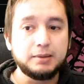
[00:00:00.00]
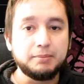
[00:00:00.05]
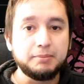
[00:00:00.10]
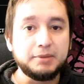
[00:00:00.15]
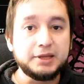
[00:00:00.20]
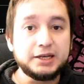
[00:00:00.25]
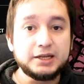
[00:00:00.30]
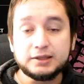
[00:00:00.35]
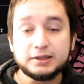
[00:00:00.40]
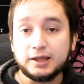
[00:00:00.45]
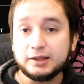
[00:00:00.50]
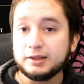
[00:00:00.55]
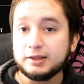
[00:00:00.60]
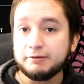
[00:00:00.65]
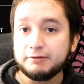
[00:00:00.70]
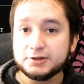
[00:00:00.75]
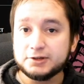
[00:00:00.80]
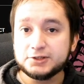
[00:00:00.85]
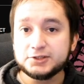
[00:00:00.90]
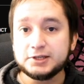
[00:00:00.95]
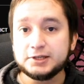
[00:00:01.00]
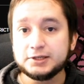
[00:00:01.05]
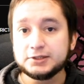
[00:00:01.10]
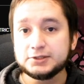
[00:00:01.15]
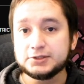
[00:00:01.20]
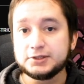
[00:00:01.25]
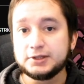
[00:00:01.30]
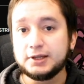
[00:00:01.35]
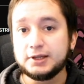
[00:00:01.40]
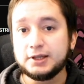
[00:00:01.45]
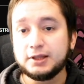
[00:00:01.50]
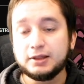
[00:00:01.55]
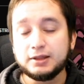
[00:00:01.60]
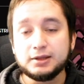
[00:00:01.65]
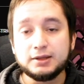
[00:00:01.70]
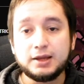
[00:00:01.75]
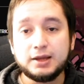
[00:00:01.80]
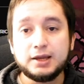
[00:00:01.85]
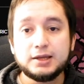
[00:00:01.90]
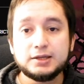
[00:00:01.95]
meaning that Neversink did